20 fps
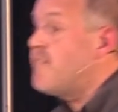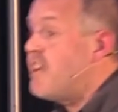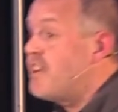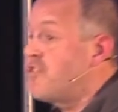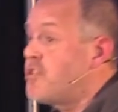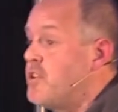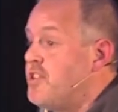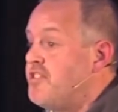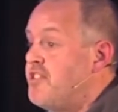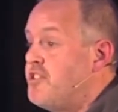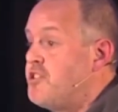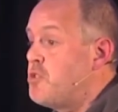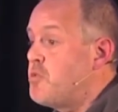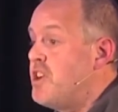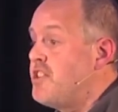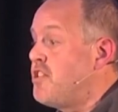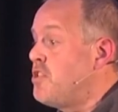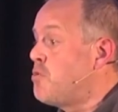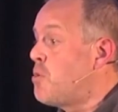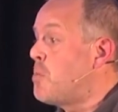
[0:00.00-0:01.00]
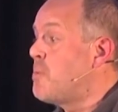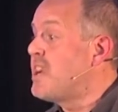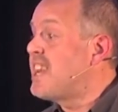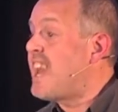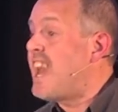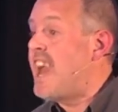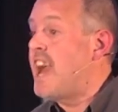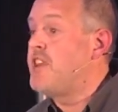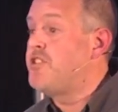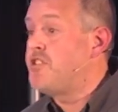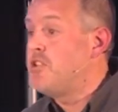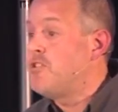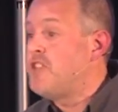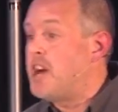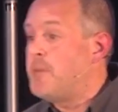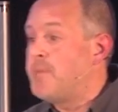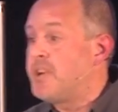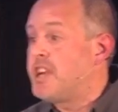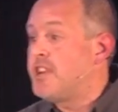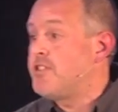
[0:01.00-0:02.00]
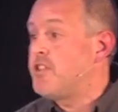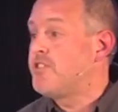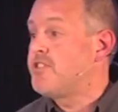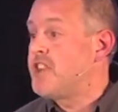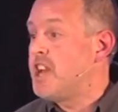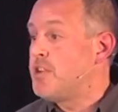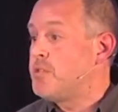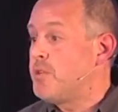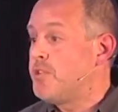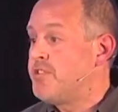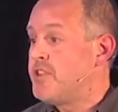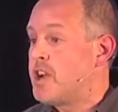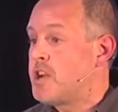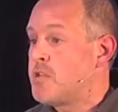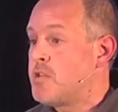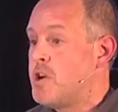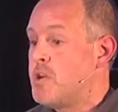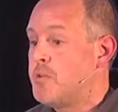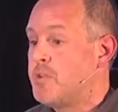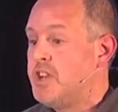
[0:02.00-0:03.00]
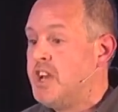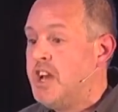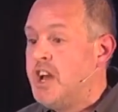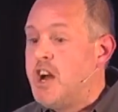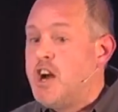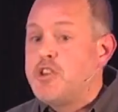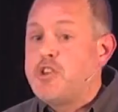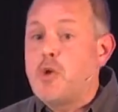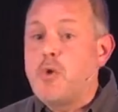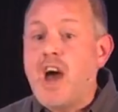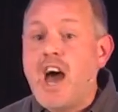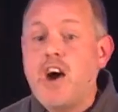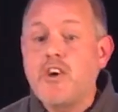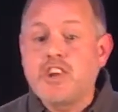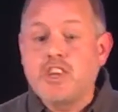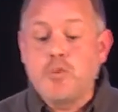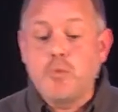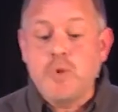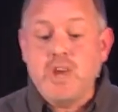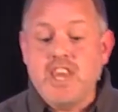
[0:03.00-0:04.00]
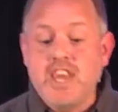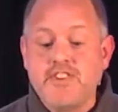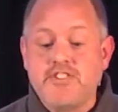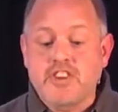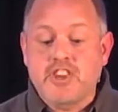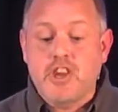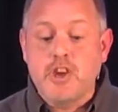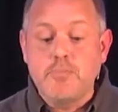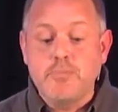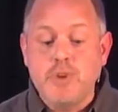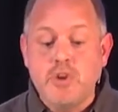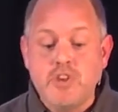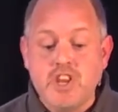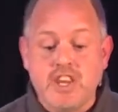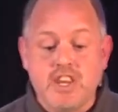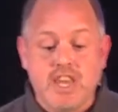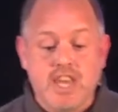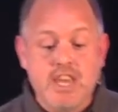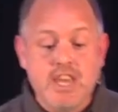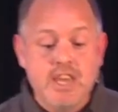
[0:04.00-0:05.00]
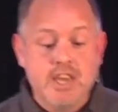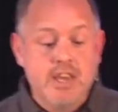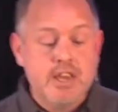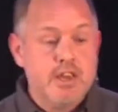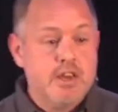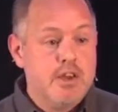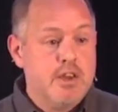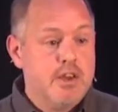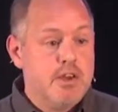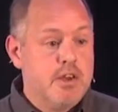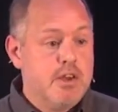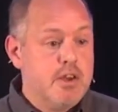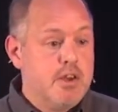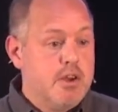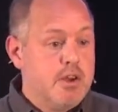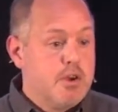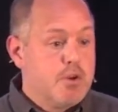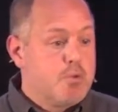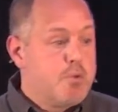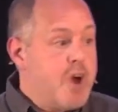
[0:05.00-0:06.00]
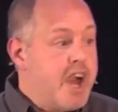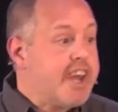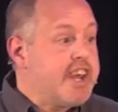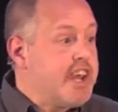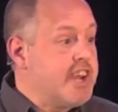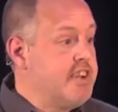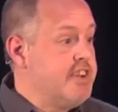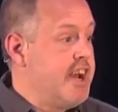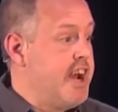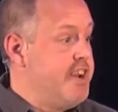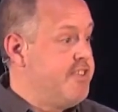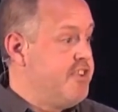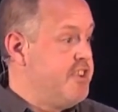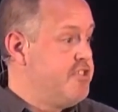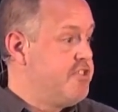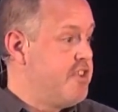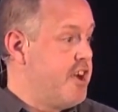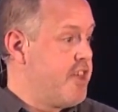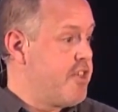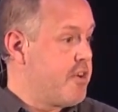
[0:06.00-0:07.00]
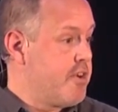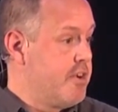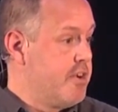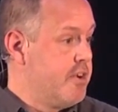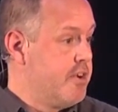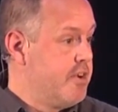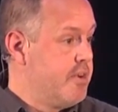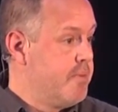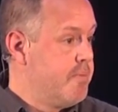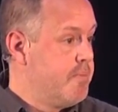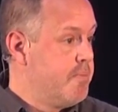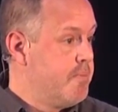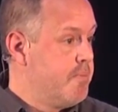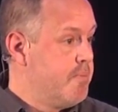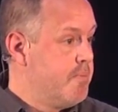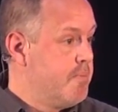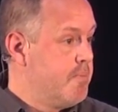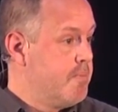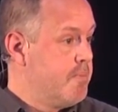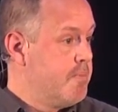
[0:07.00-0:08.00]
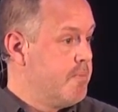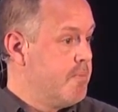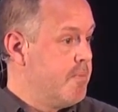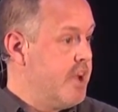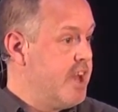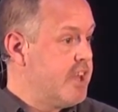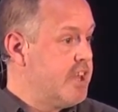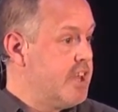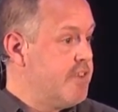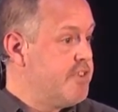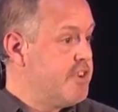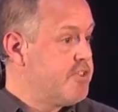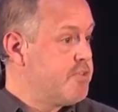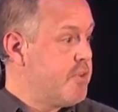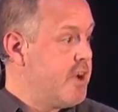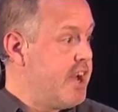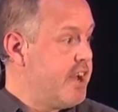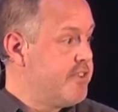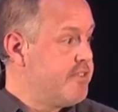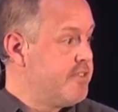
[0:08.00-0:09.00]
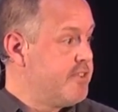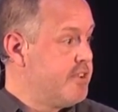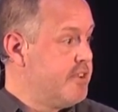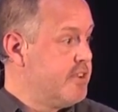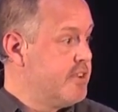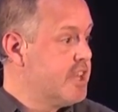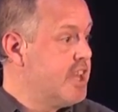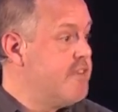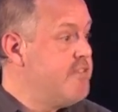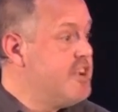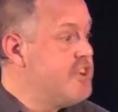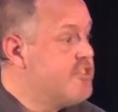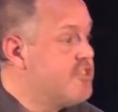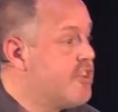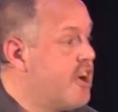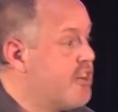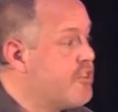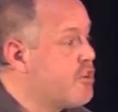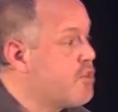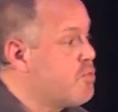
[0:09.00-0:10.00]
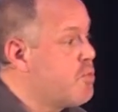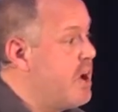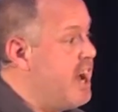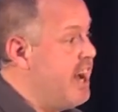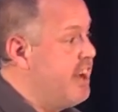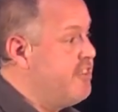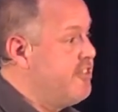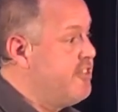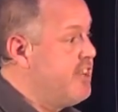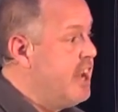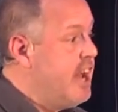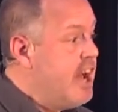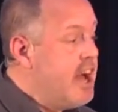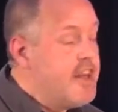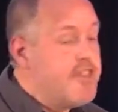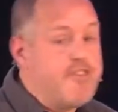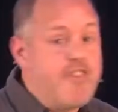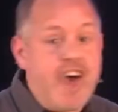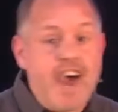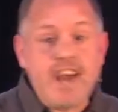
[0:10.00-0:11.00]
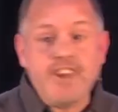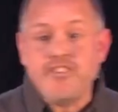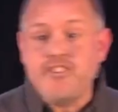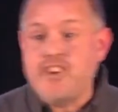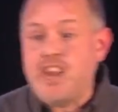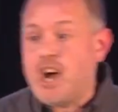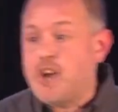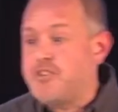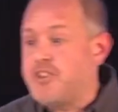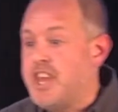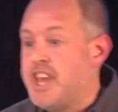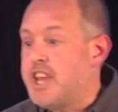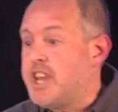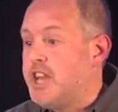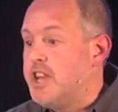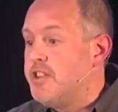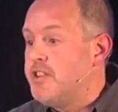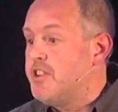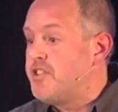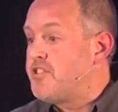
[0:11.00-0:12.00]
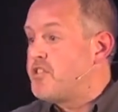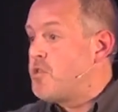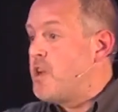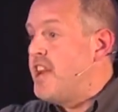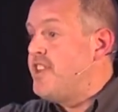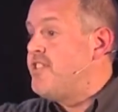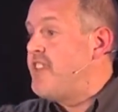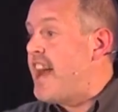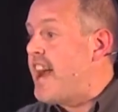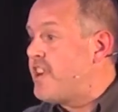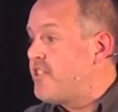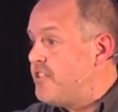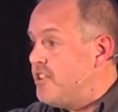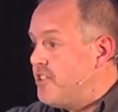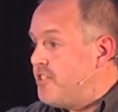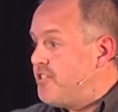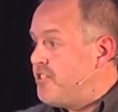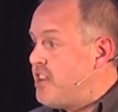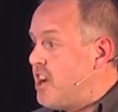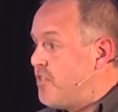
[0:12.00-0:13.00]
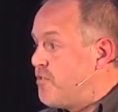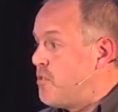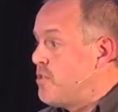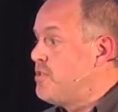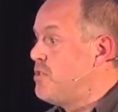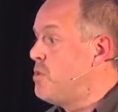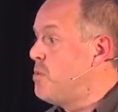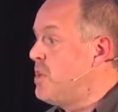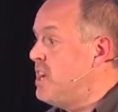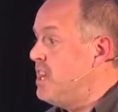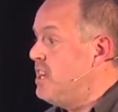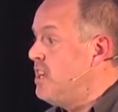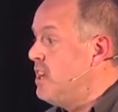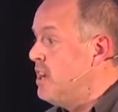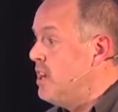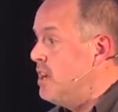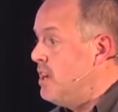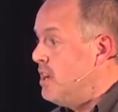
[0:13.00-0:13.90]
of us are in situations where we can't do that because our schedule is not our own. So how can we as a community recognize each other and give us rest, give each other rest? That's now taking this transaction stuff we're doing